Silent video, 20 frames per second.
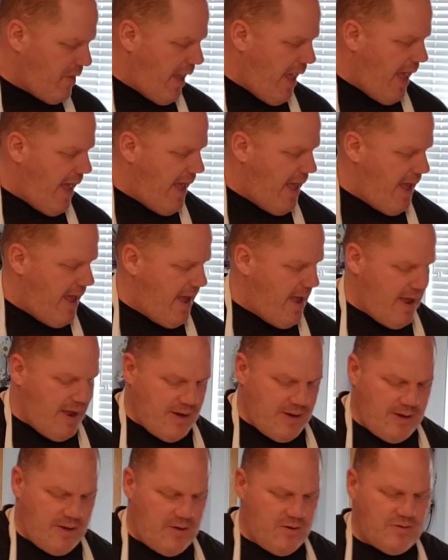
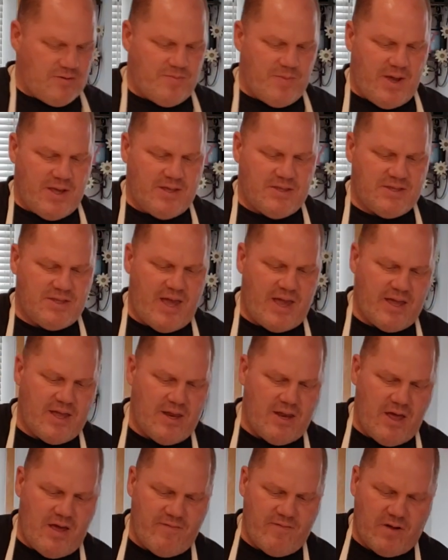And here's my
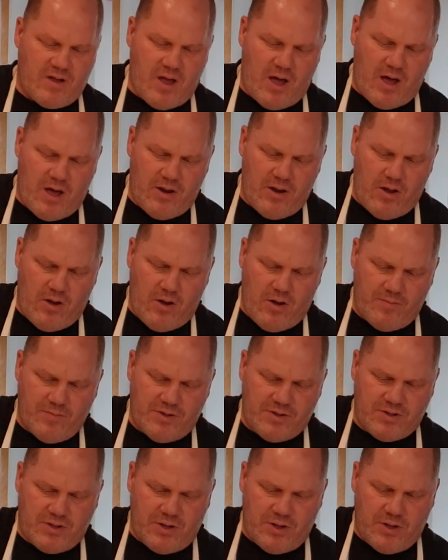second avocado. I'm
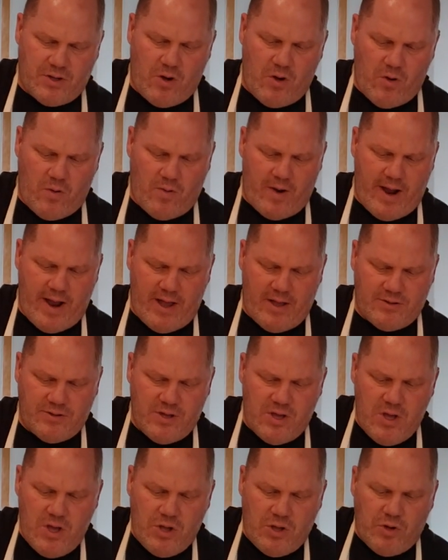just going to go around.
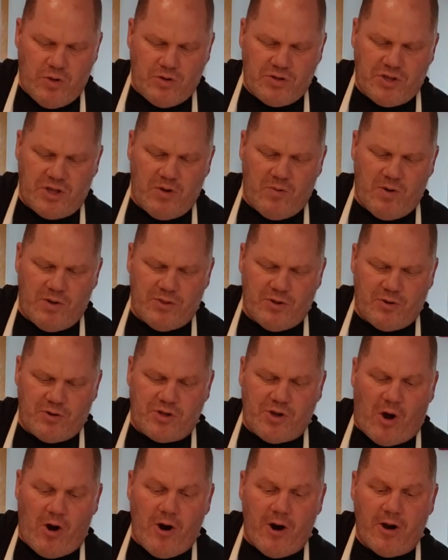Usually when they're
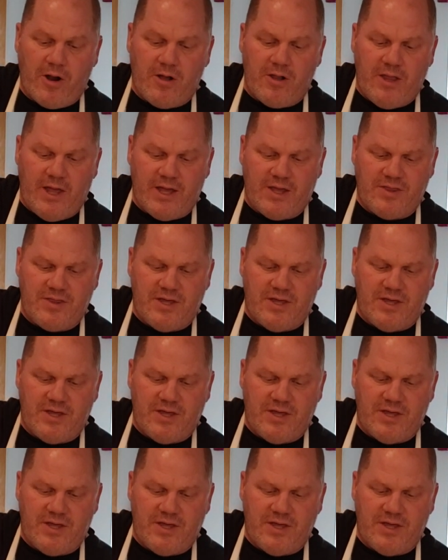dark like